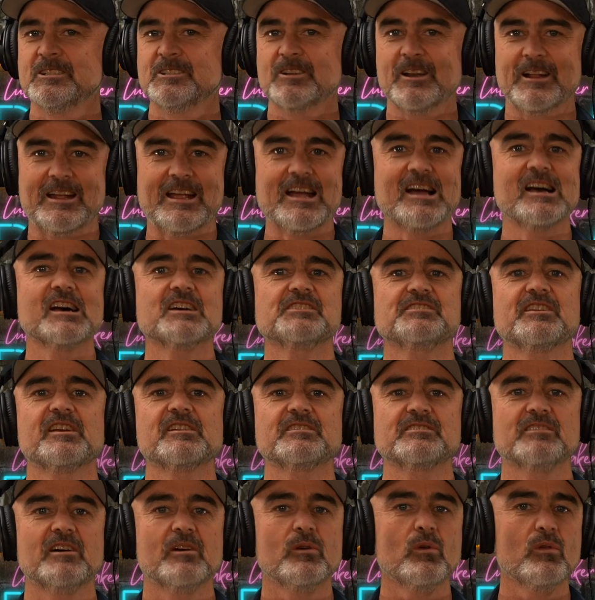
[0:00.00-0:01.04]
sort of casting
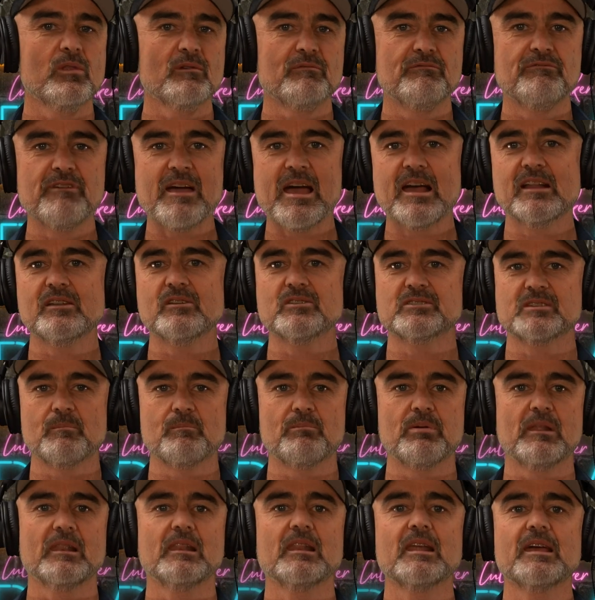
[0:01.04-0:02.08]
aside all the values and
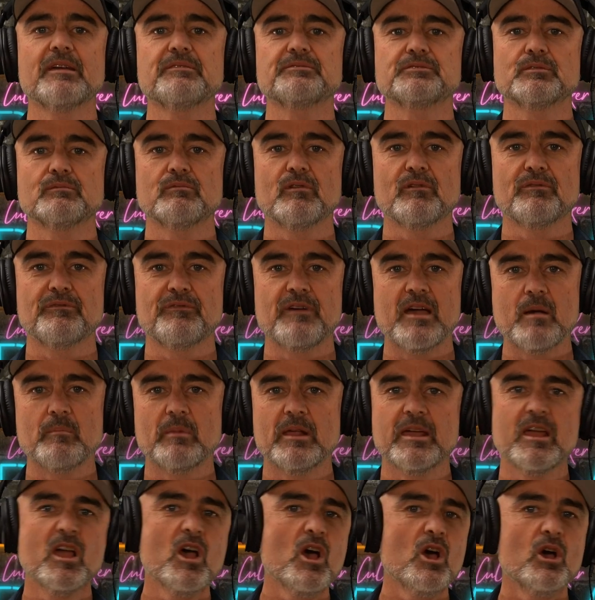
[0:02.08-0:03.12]
beliefs of her
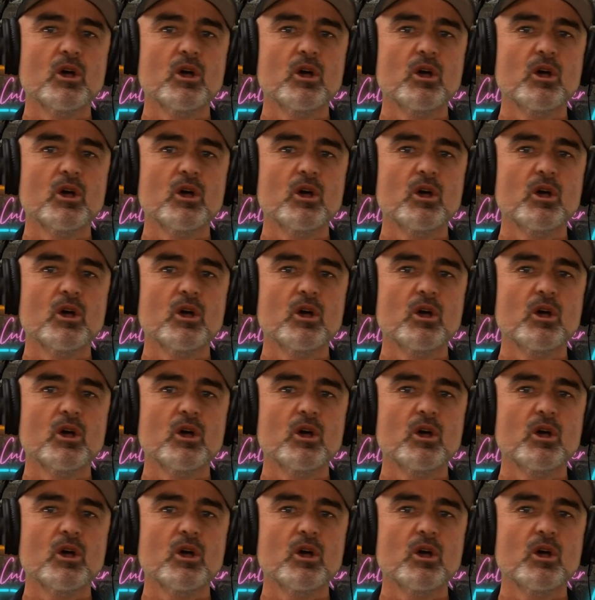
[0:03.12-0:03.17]
family.